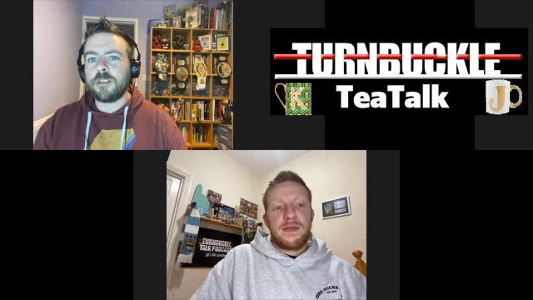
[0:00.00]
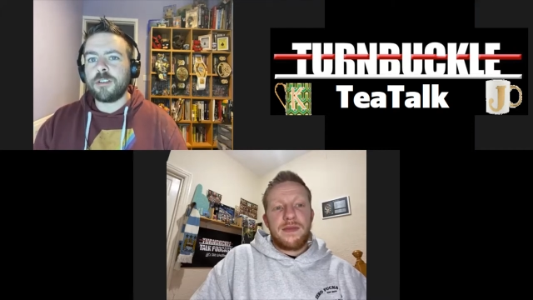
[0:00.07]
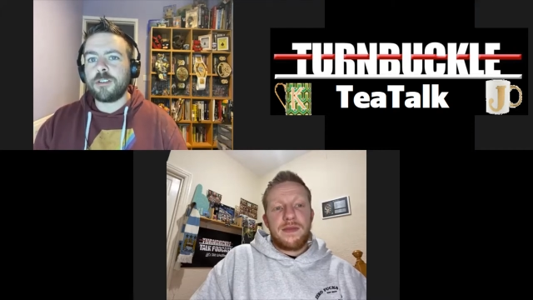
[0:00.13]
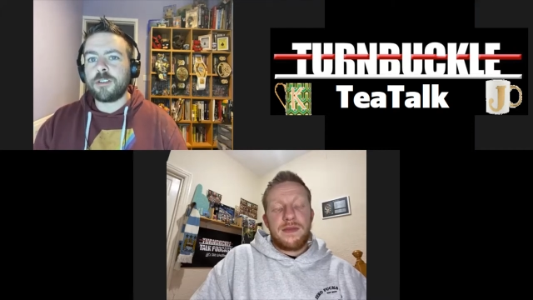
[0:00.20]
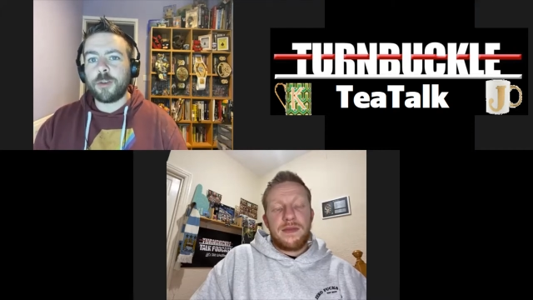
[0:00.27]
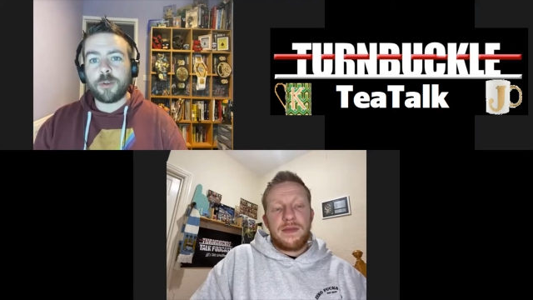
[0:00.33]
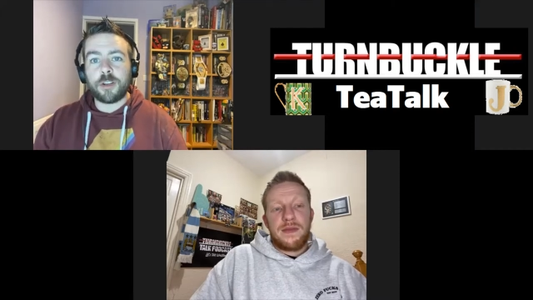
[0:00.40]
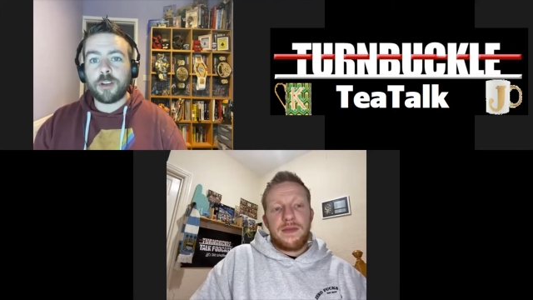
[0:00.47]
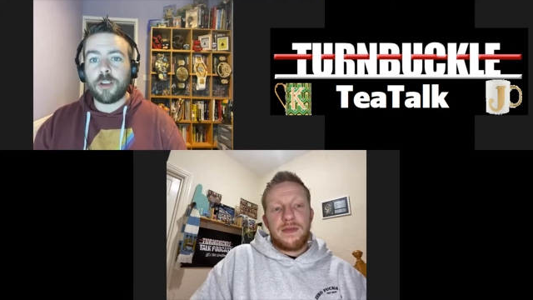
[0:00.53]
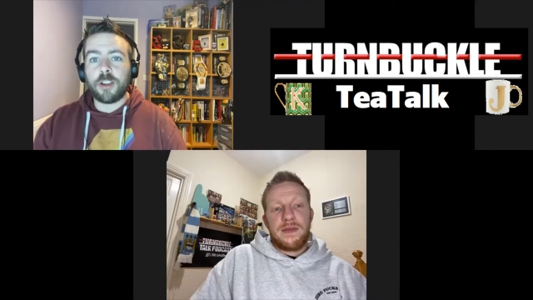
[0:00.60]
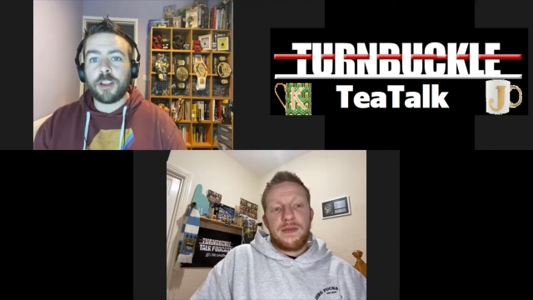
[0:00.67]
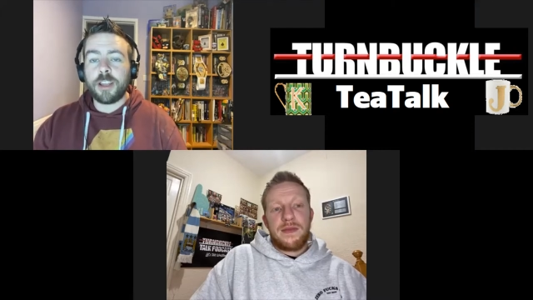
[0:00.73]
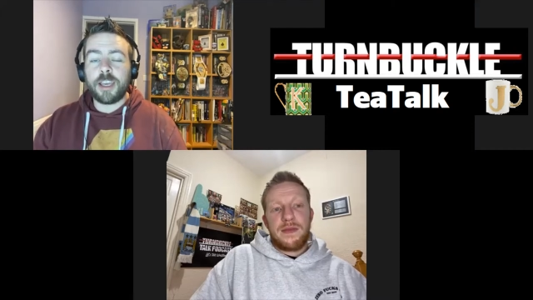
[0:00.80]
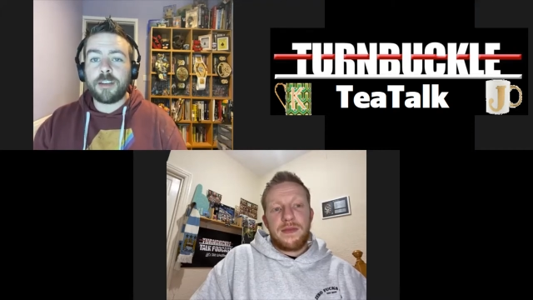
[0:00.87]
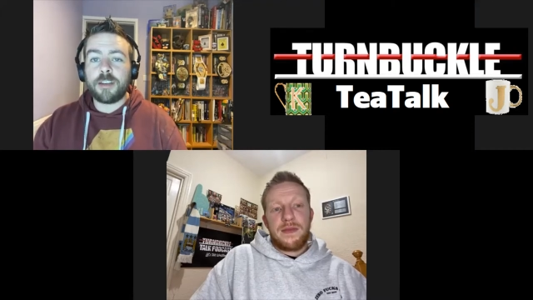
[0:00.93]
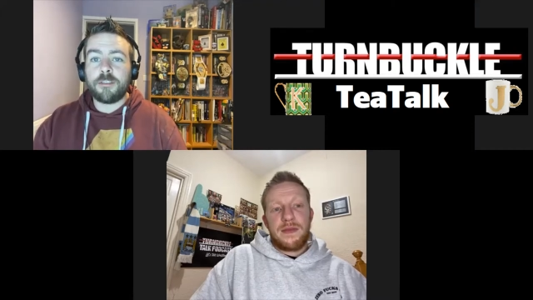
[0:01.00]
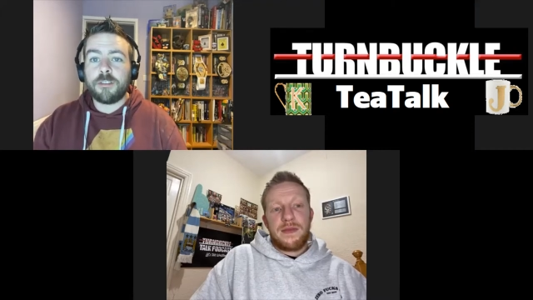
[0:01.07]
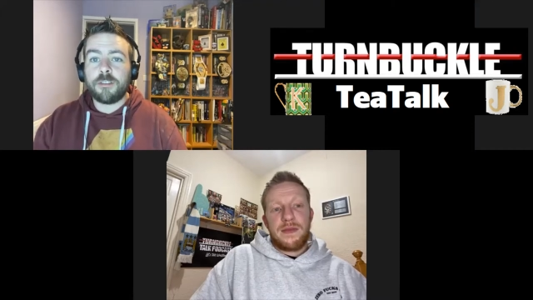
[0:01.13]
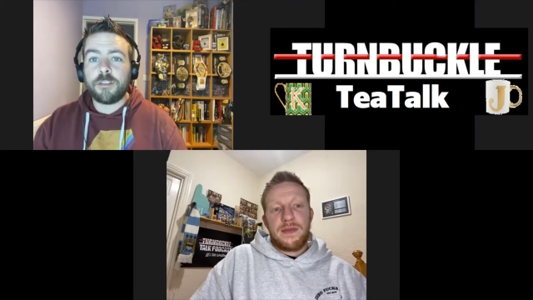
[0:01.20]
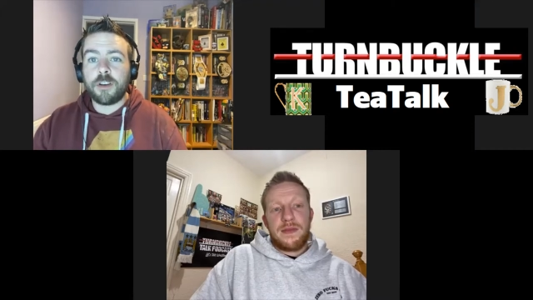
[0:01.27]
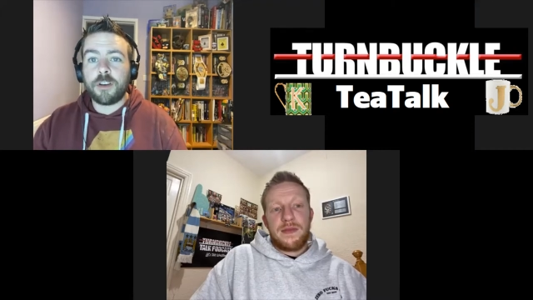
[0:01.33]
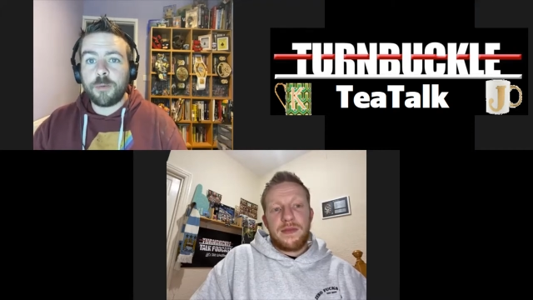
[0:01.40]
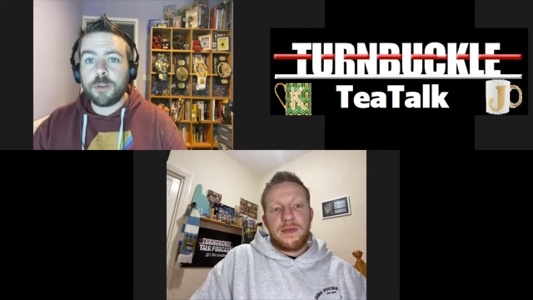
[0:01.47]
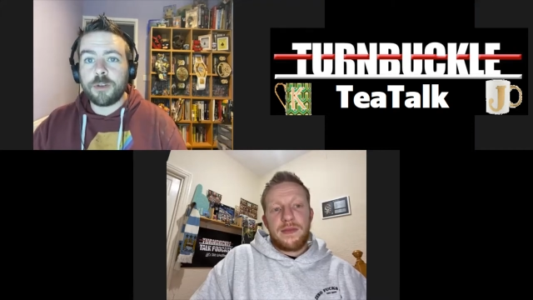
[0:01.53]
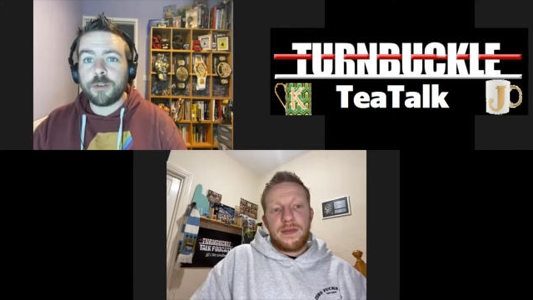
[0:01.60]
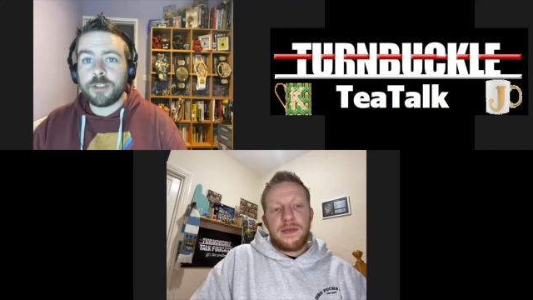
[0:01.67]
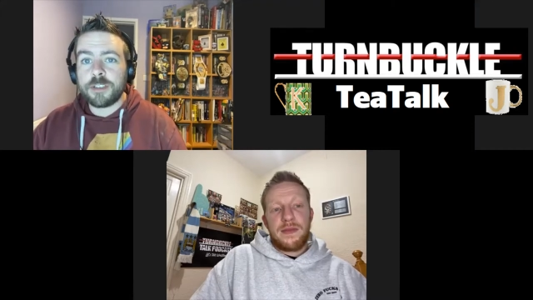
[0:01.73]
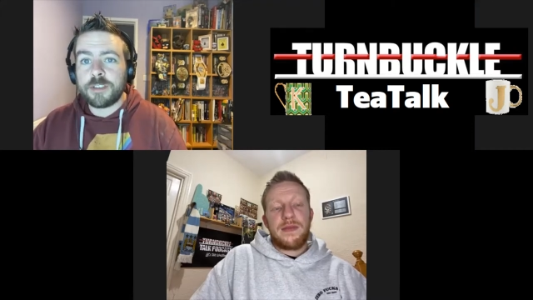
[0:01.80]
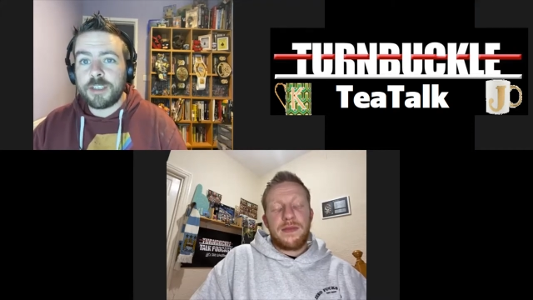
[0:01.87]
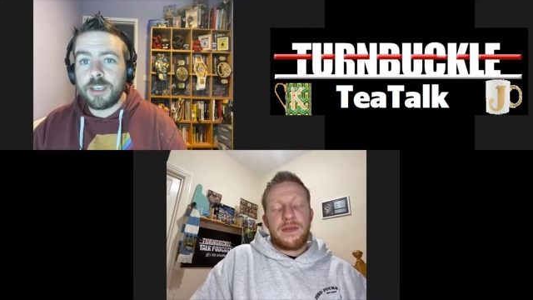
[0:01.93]
Speaker 1: doing another line if you forgot what you're
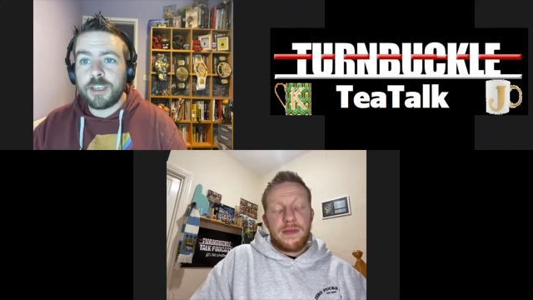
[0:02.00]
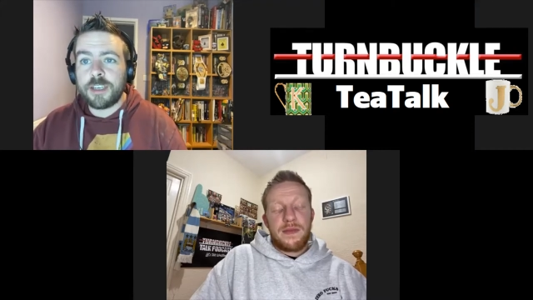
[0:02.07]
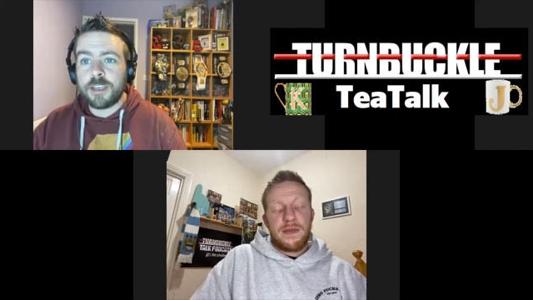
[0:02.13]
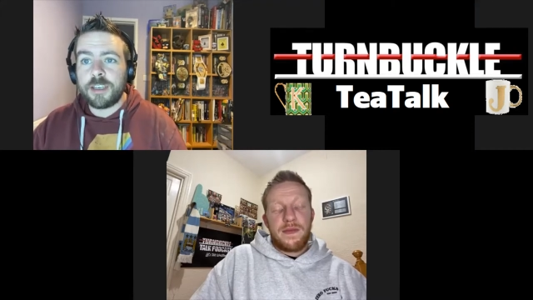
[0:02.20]
going to say